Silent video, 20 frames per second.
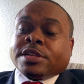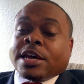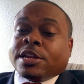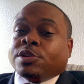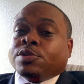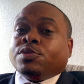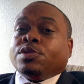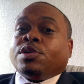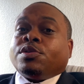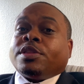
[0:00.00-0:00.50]
I
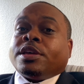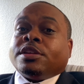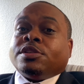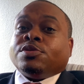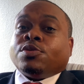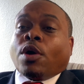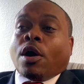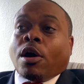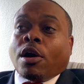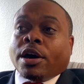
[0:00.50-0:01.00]
do know they
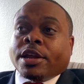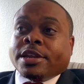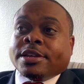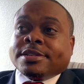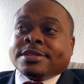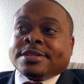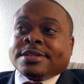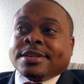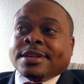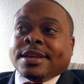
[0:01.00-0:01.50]
do
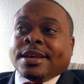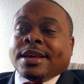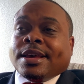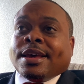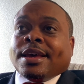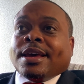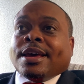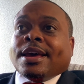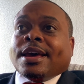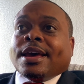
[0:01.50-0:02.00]
audits,
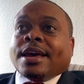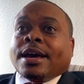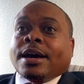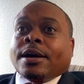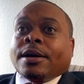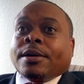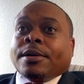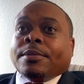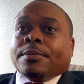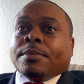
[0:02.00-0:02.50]

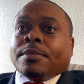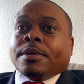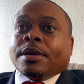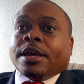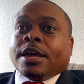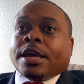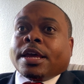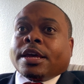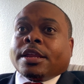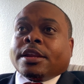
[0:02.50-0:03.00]

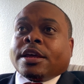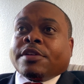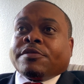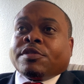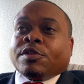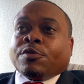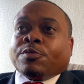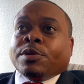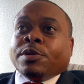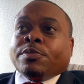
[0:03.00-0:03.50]
and I
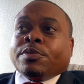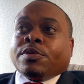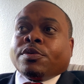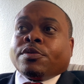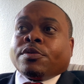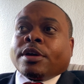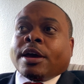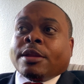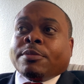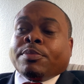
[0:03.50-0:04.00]
know people
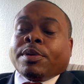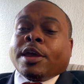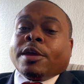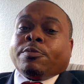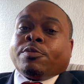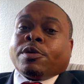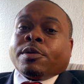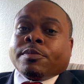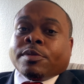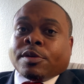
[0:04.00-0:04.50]
gotten
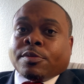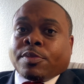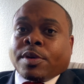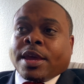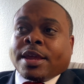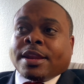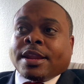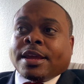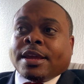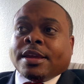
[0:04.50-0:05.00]
paid premium
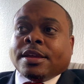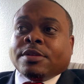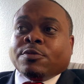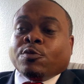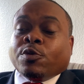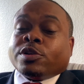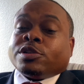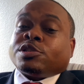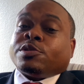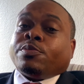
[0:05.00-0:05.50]
pay and they
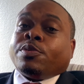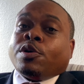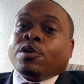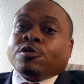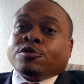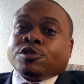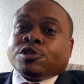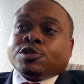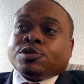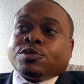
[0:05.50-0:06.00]
weren't
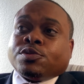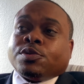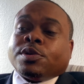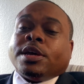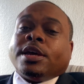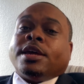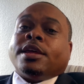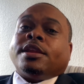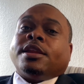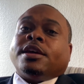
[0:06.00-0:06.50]
supposed to,
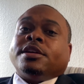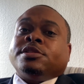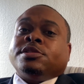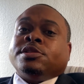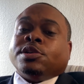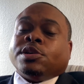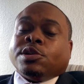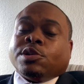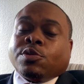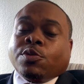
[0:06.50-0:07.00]
and they
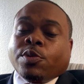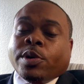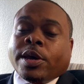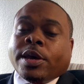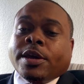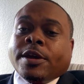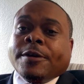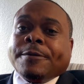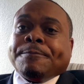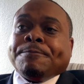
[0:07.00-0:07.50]
took it
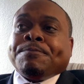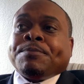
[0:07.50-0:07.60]
away